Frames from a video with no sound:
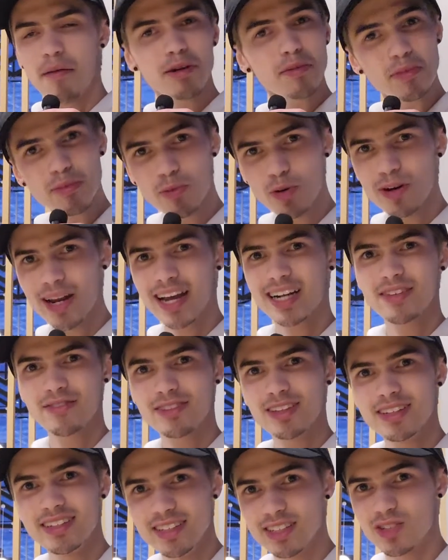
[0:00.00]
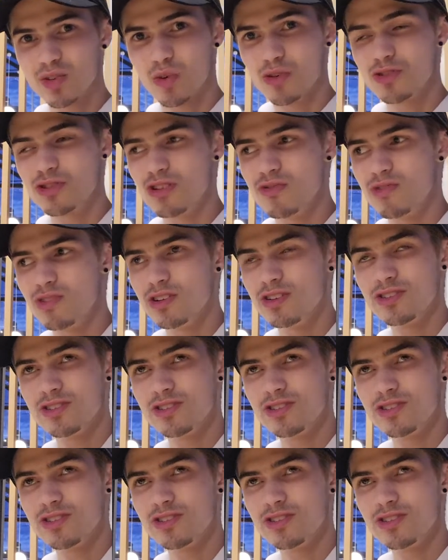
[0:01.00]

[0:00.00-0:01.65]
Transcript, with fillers: I'm going to be more active in the Discord server.